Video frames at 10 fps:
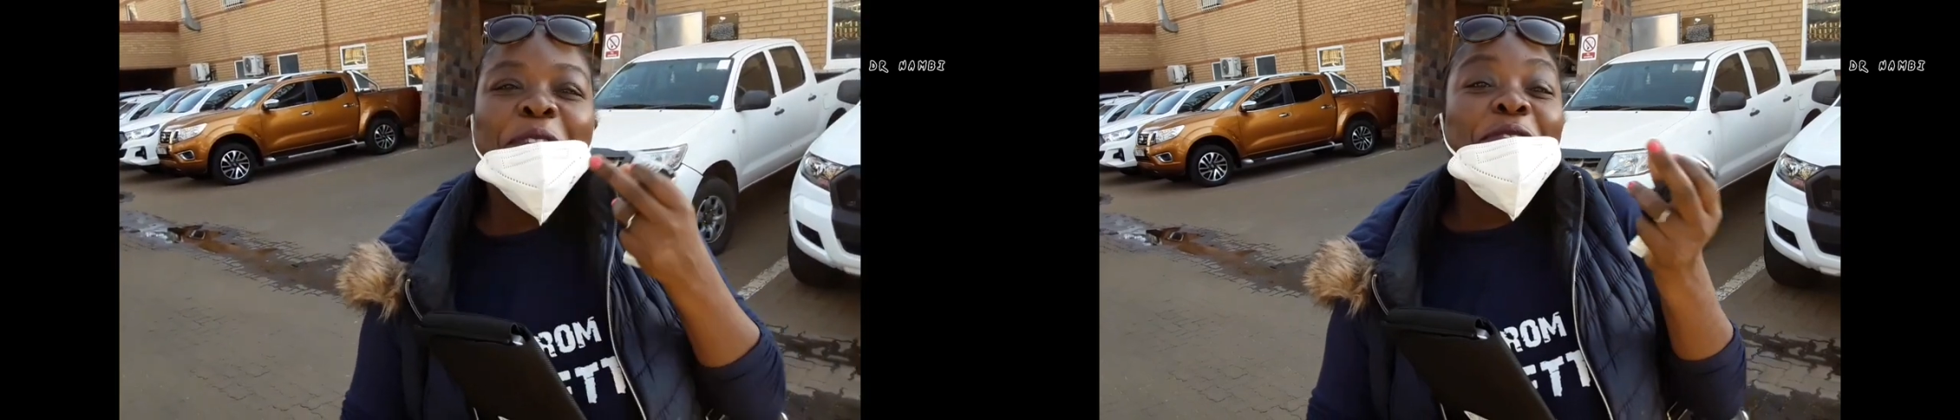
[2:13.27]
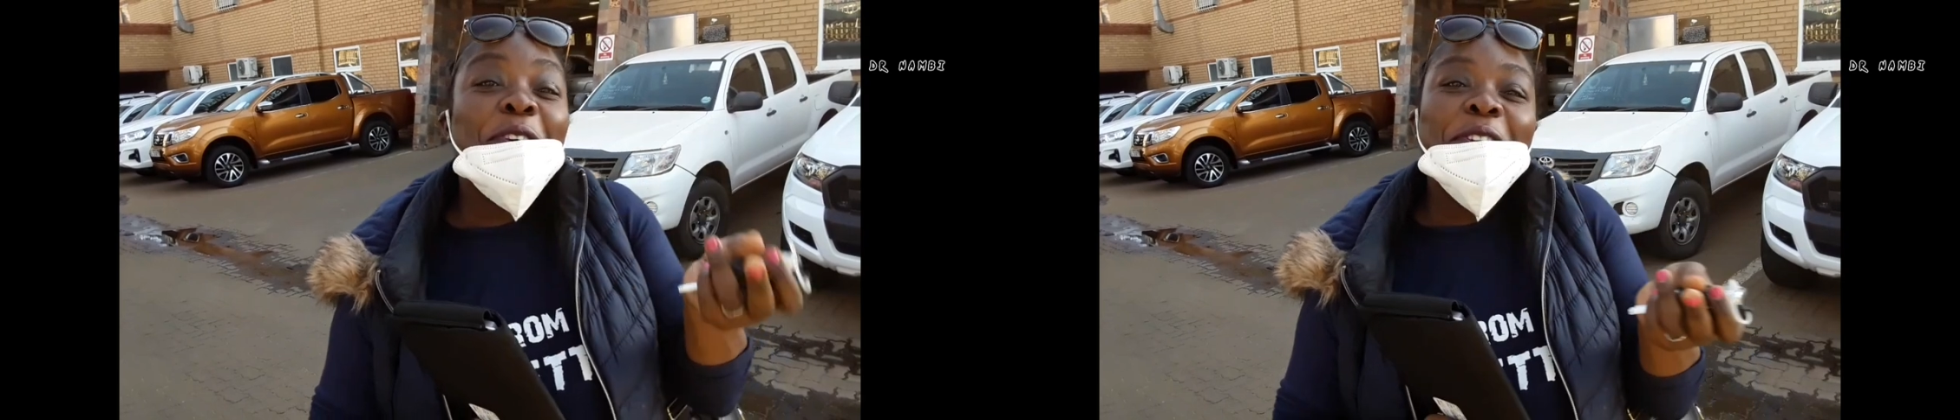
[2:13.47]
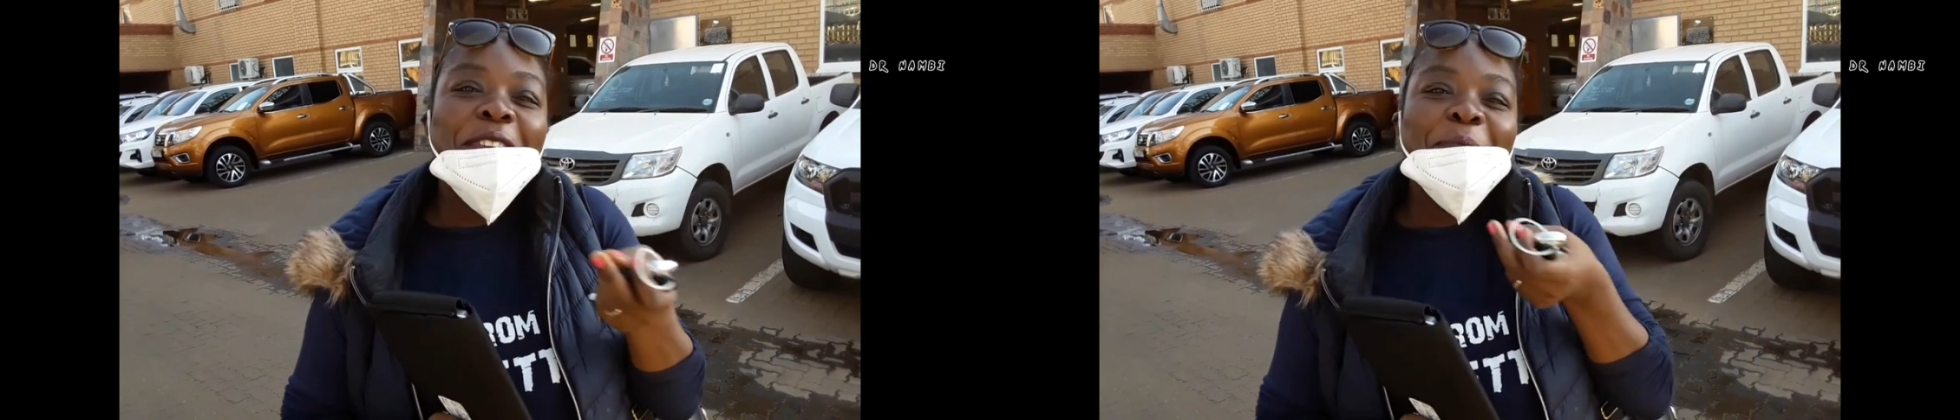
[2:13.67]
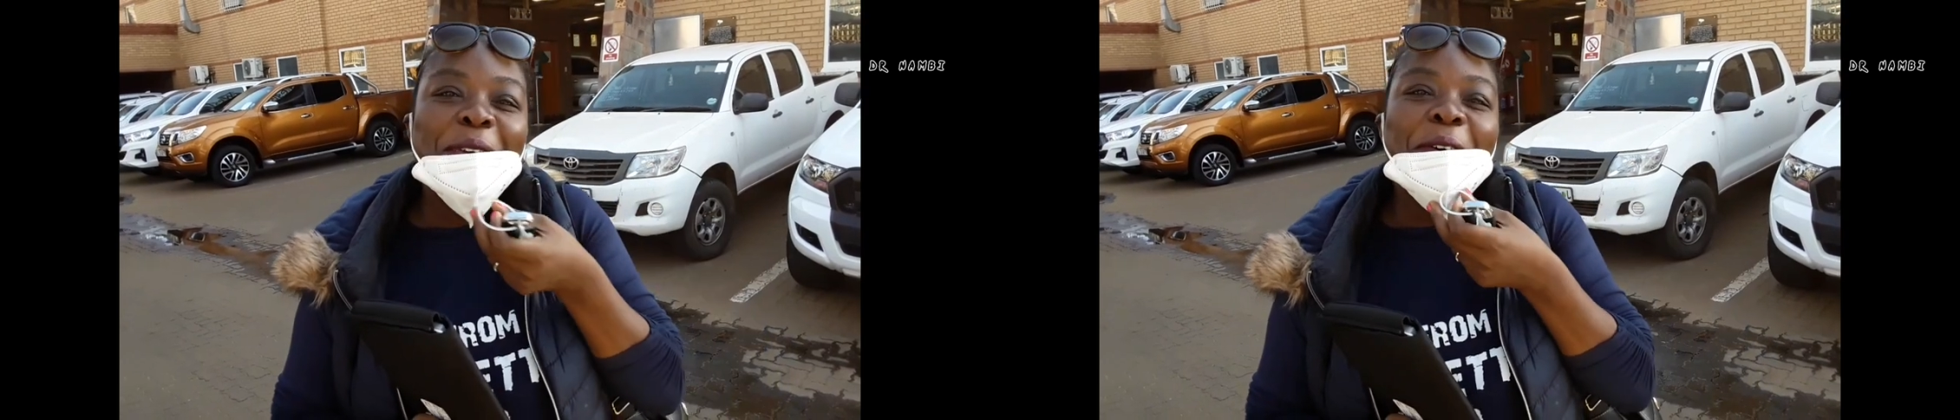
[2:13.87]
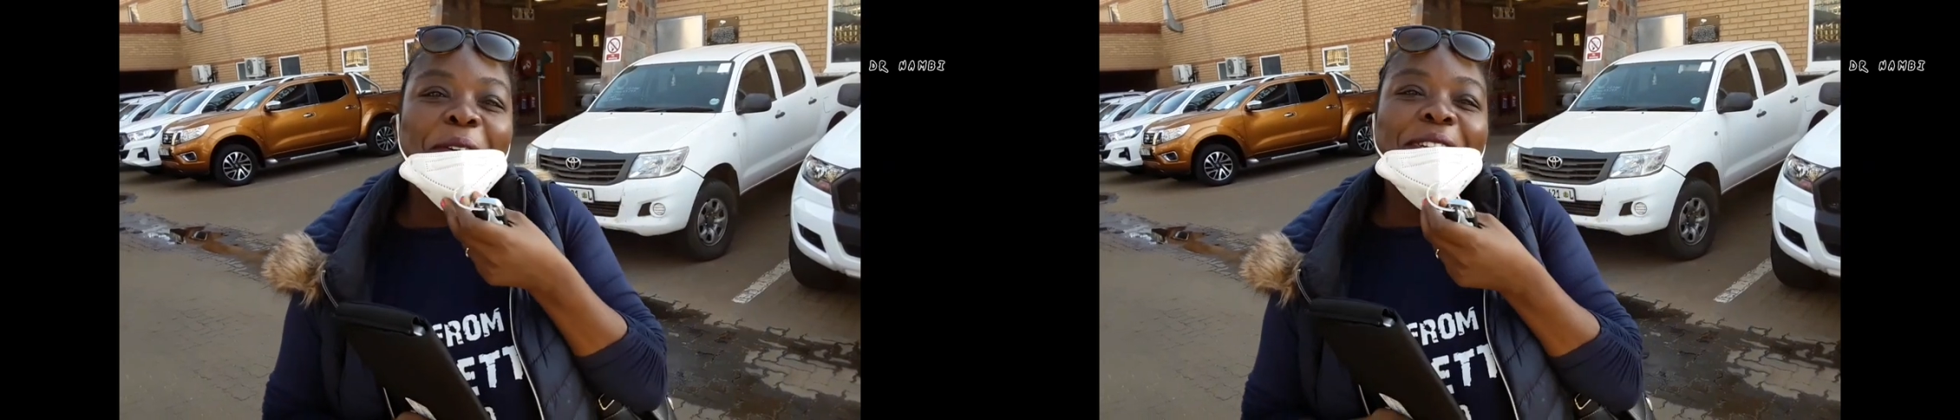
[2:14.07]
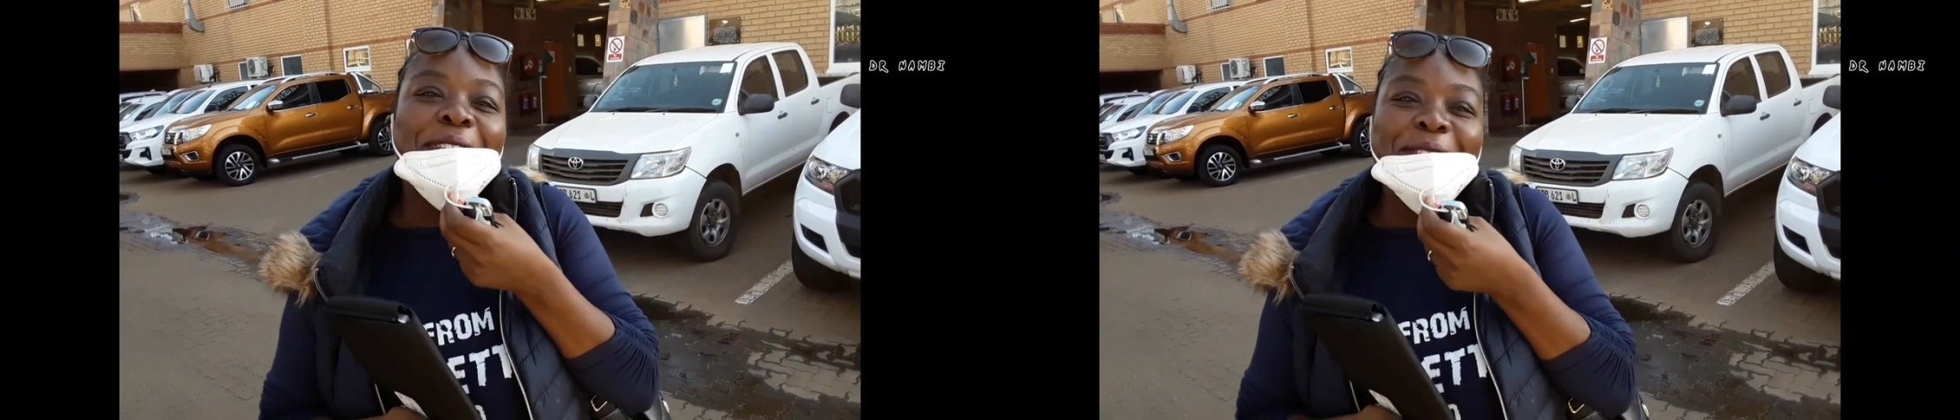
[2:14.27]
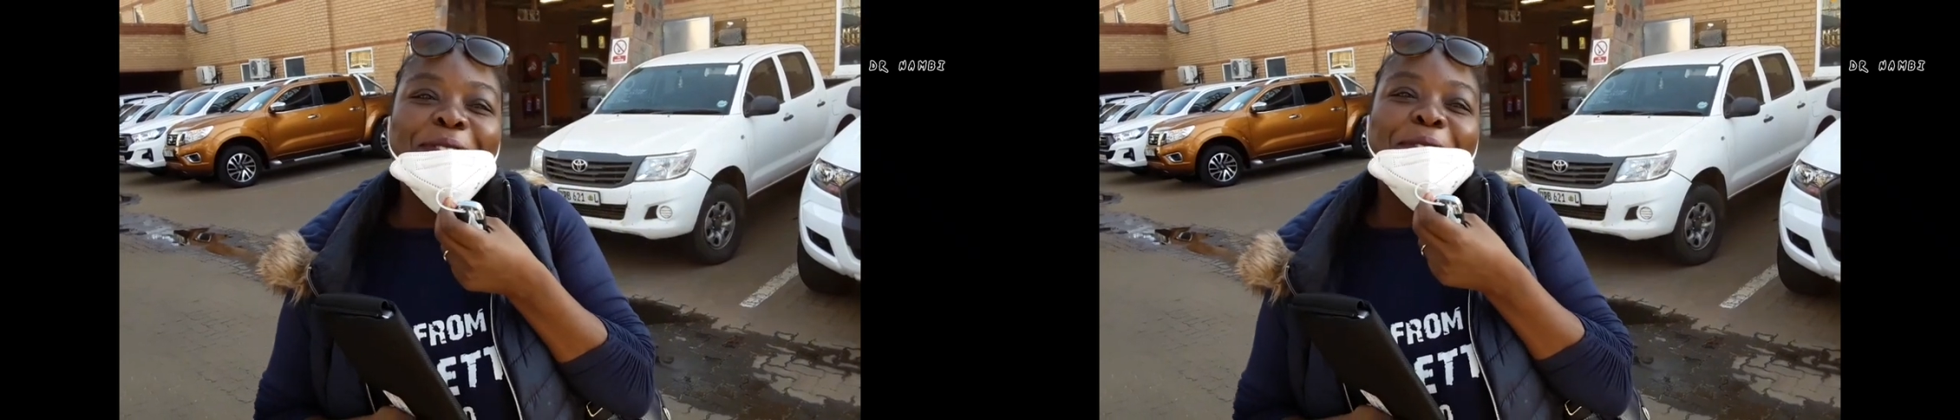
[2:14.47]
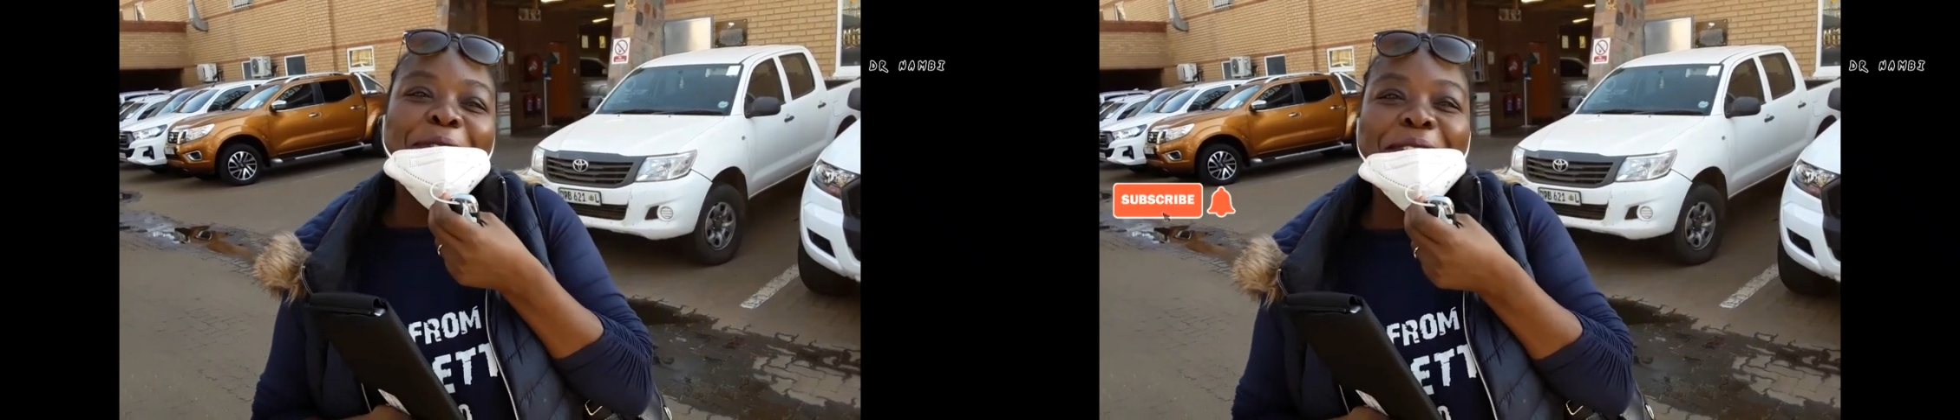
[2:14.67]
joining me on this
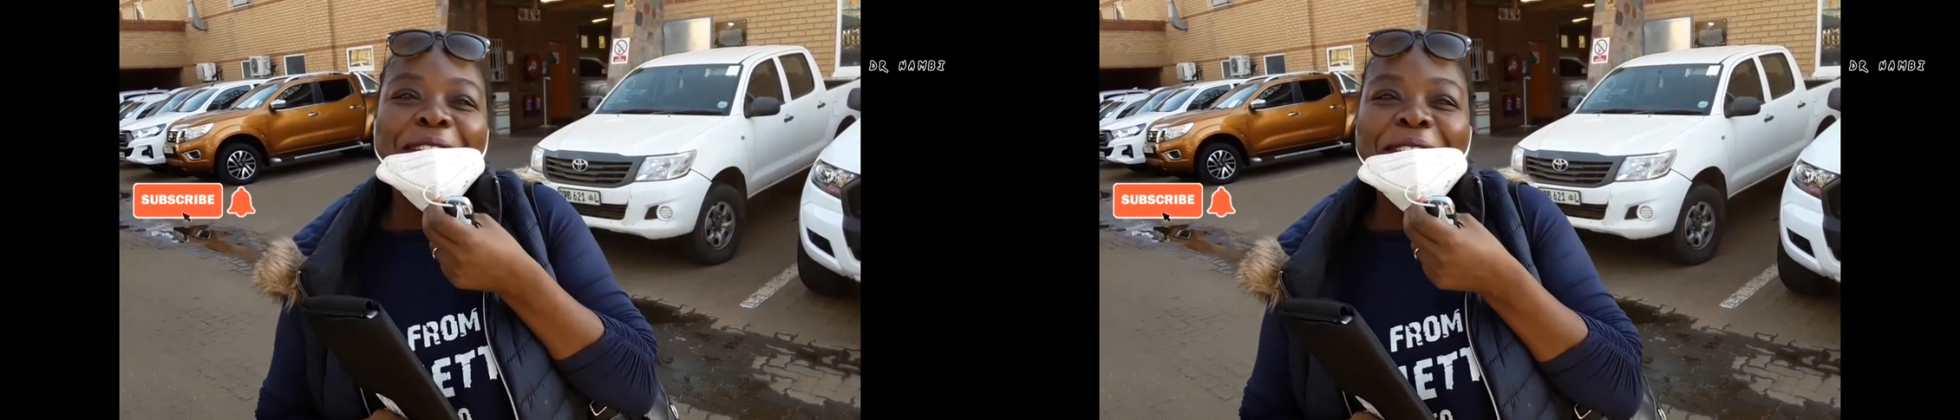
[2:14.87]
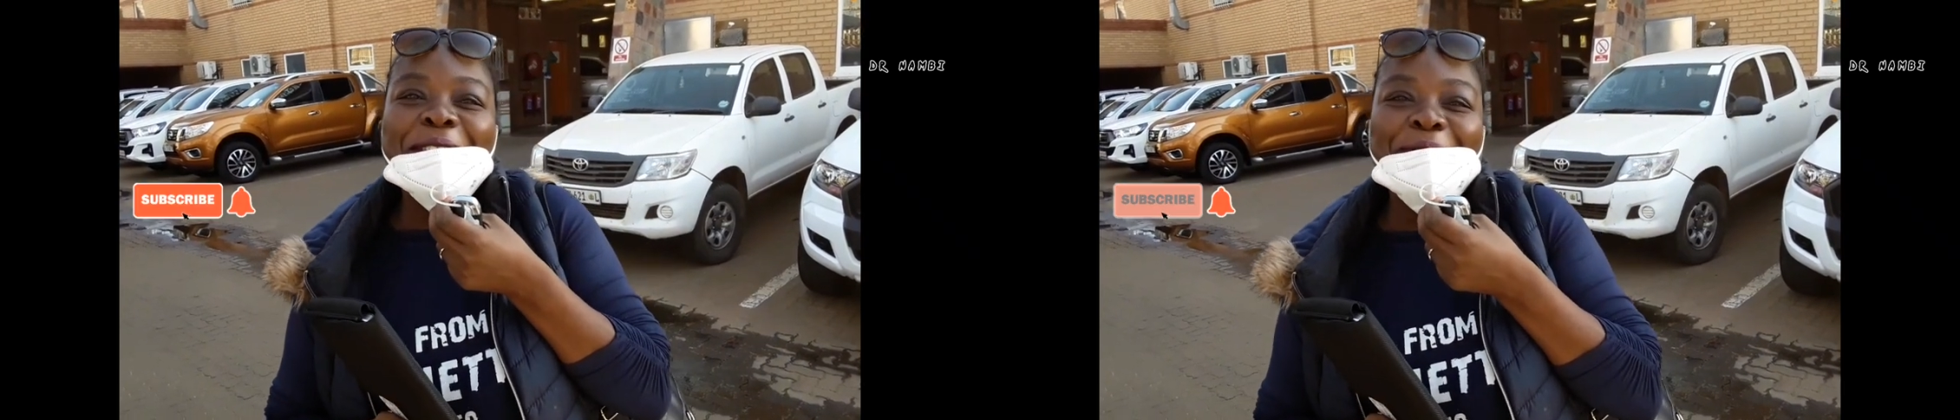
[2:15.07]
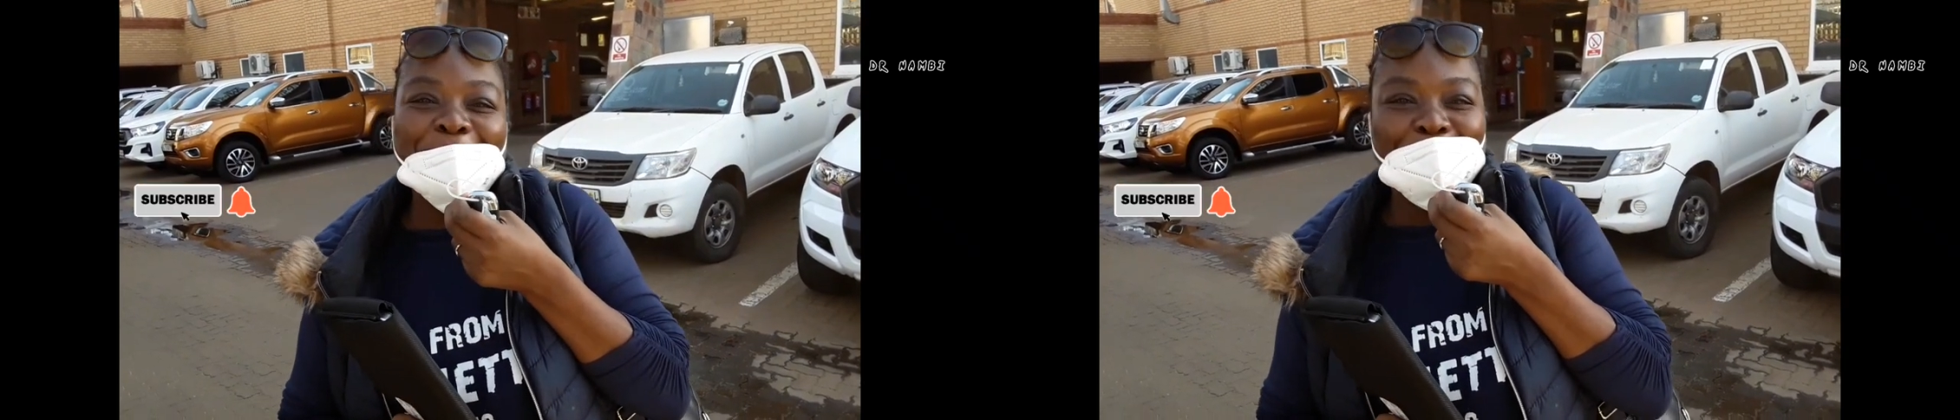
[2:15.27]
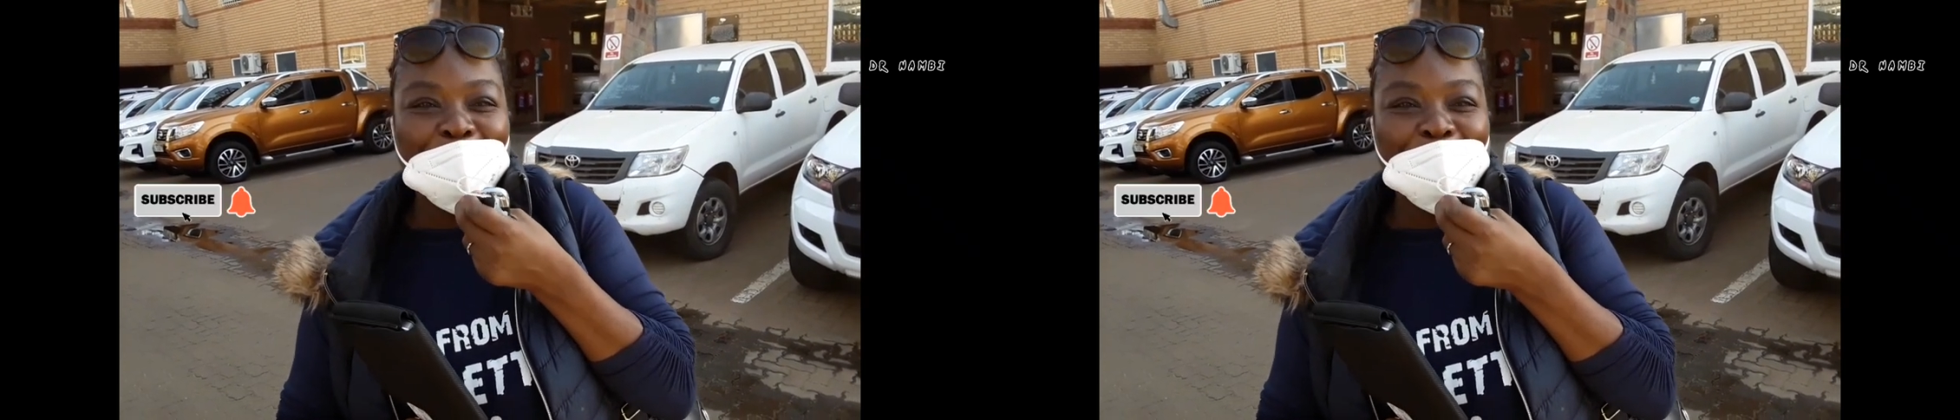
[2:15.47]
journey.